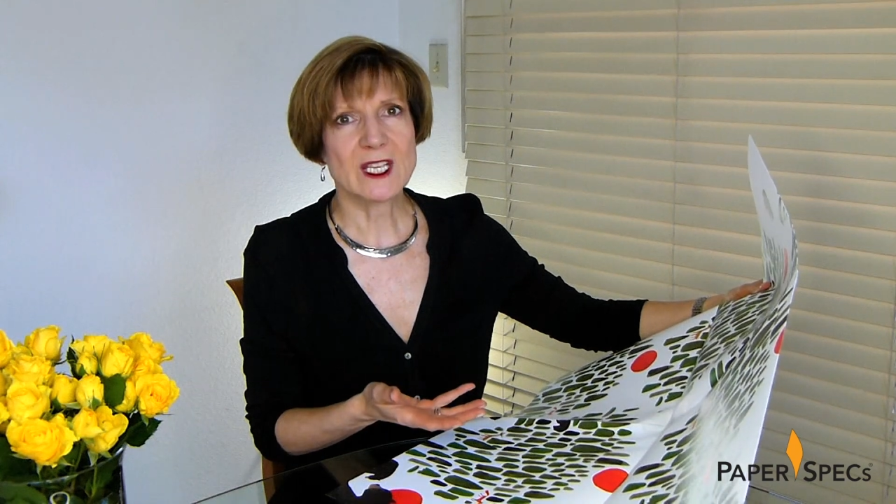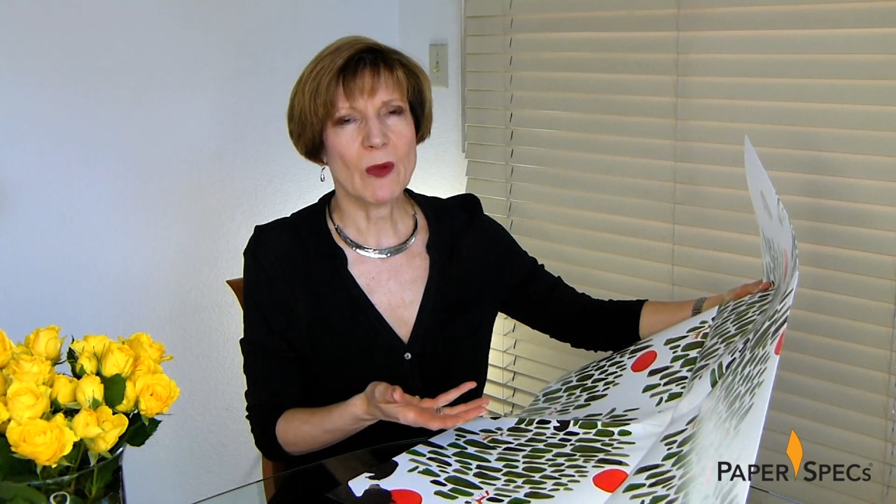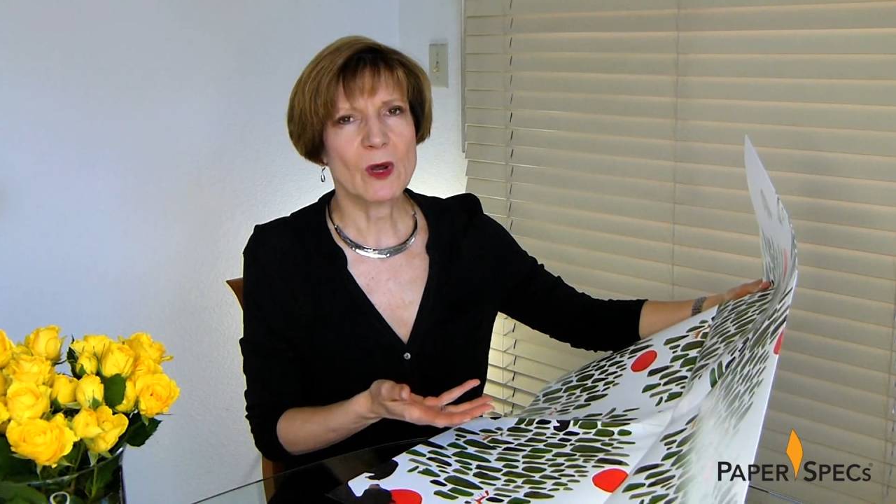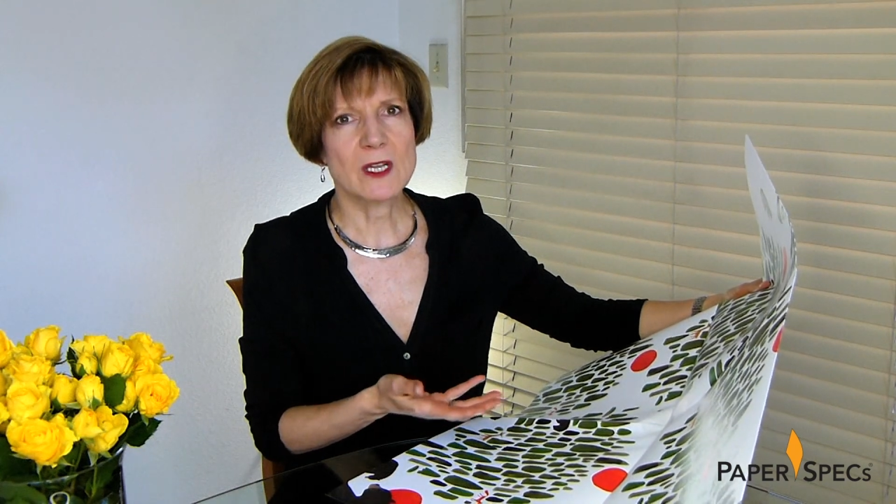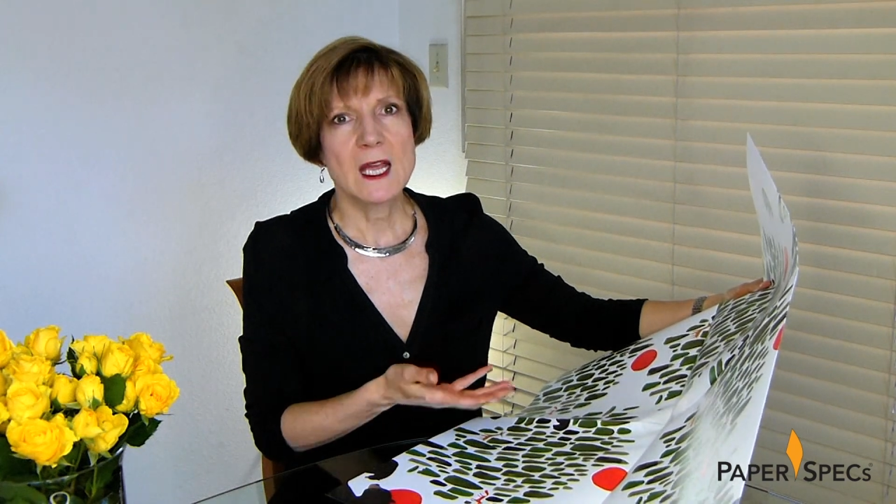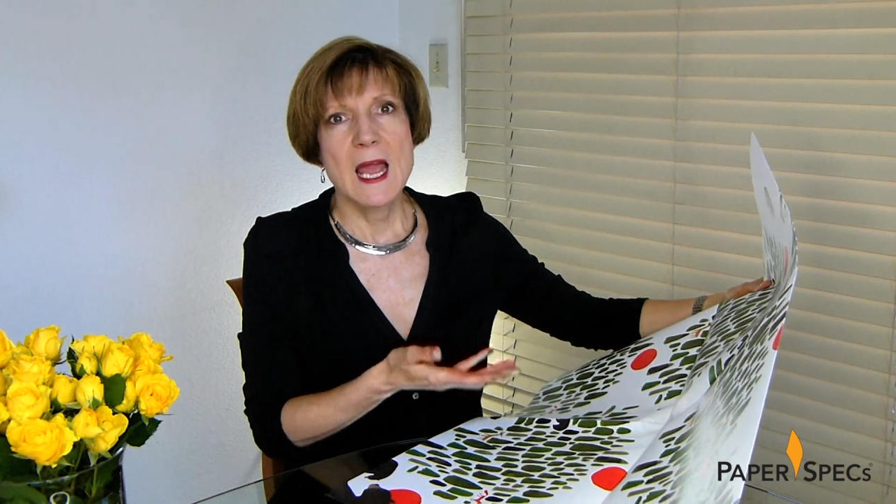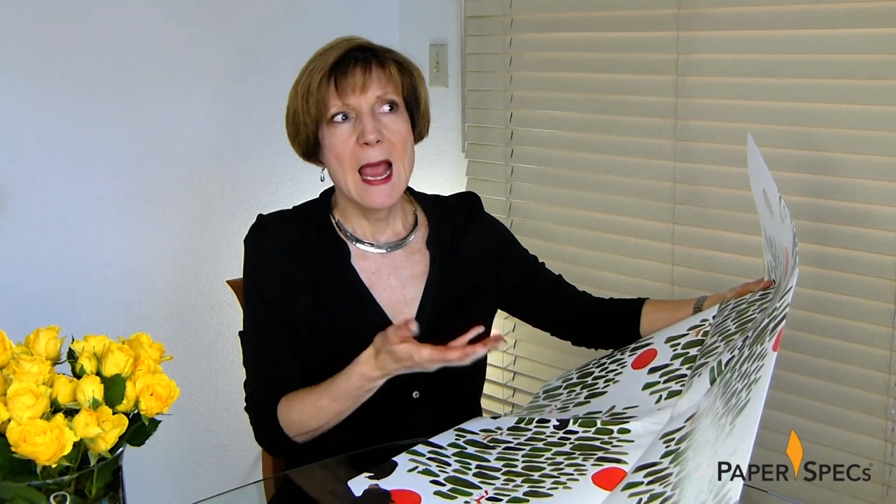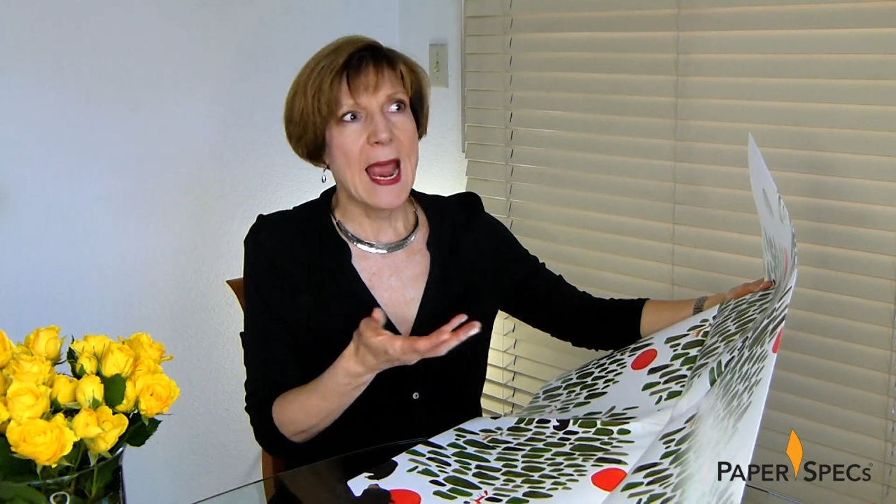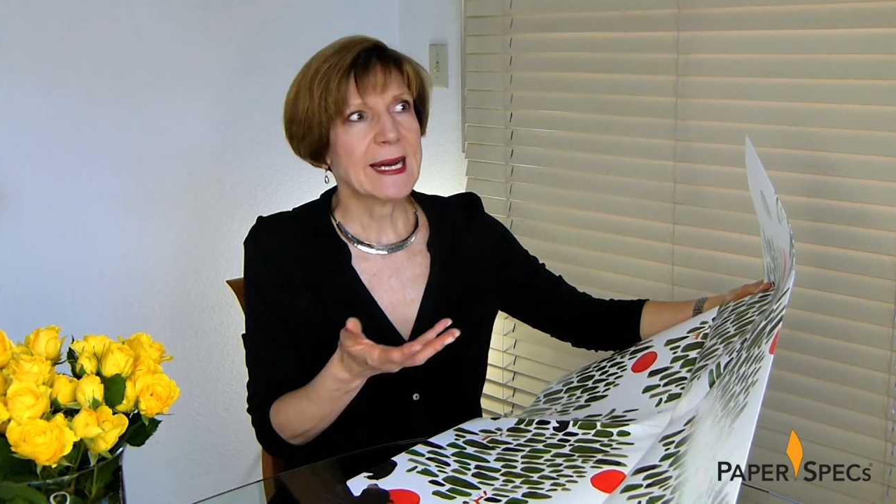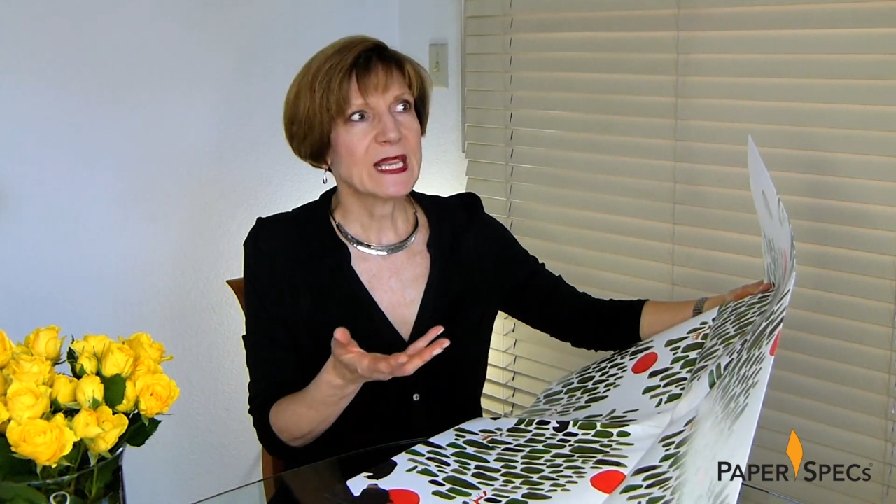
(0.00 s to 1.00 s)
I want to
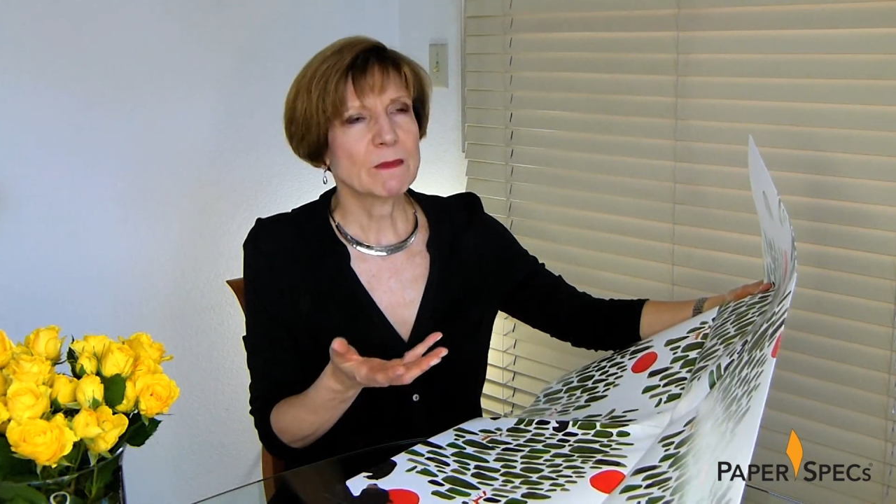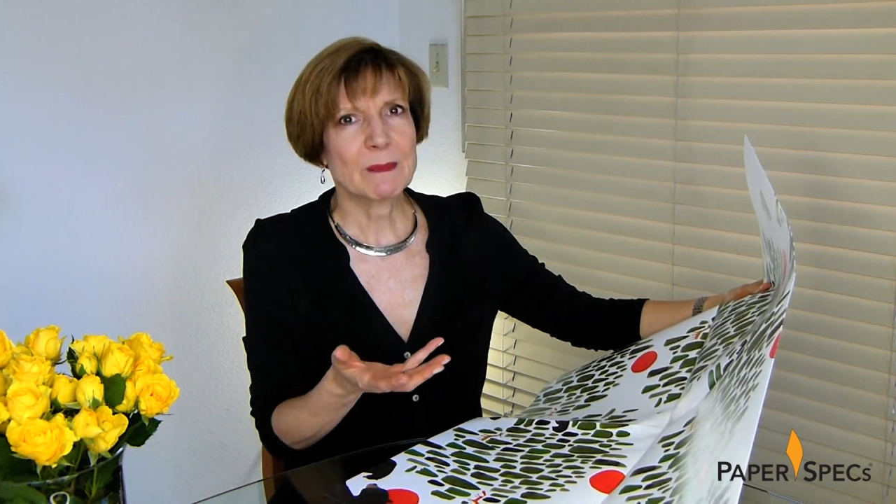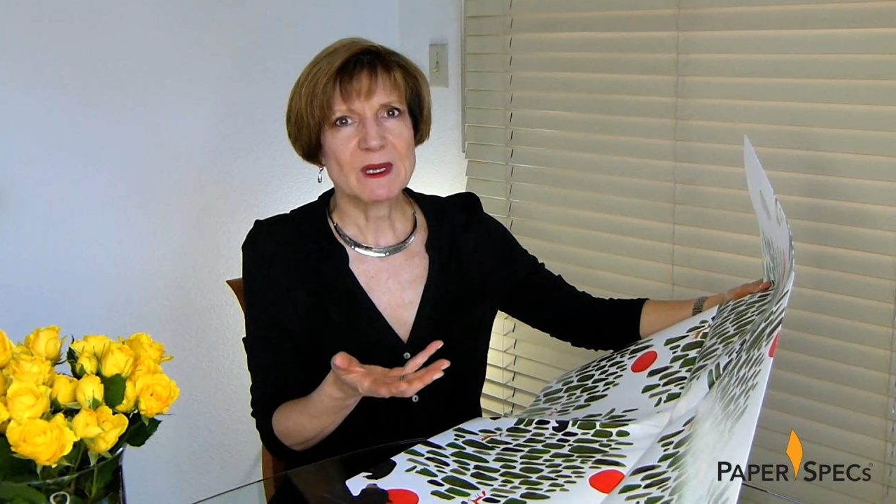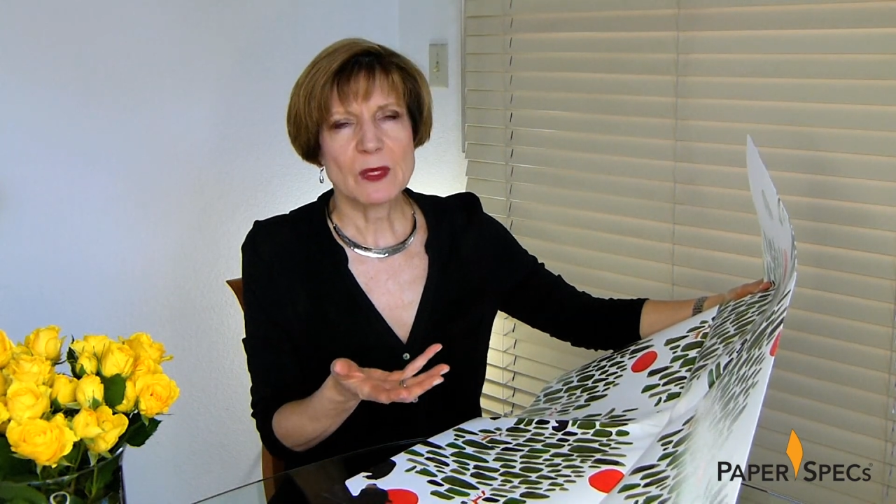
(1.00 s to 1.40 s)
hang them up and